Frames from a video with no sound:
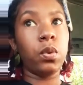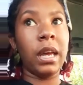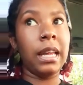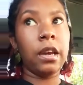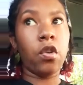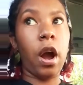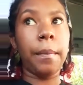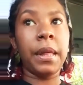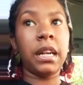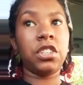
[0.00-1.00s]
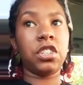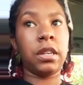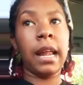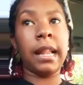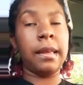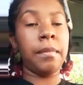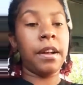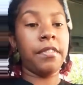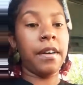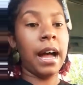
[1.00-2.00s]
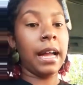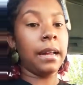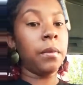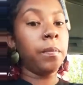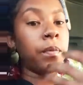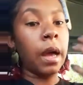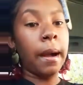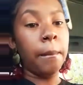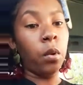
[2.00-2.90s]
any crop that is genetically modified. More